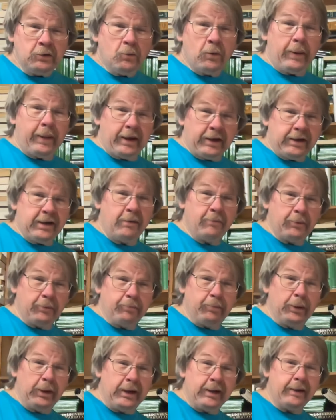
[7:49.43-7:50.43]
when I come
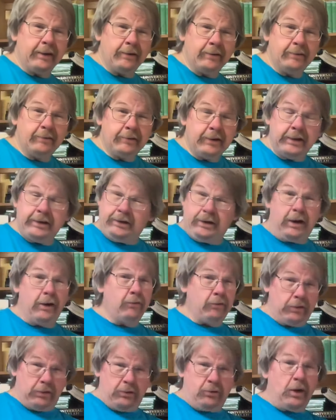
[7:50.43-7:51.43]
and play you.
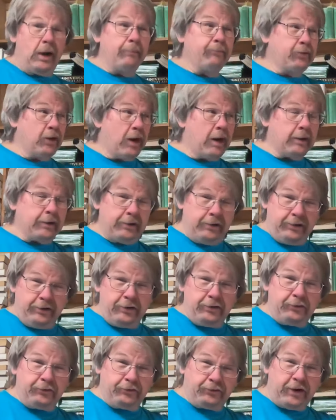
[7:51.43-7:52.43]
I'm talking
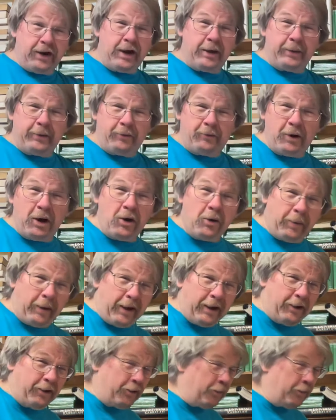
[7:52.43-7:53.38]
years down the road, I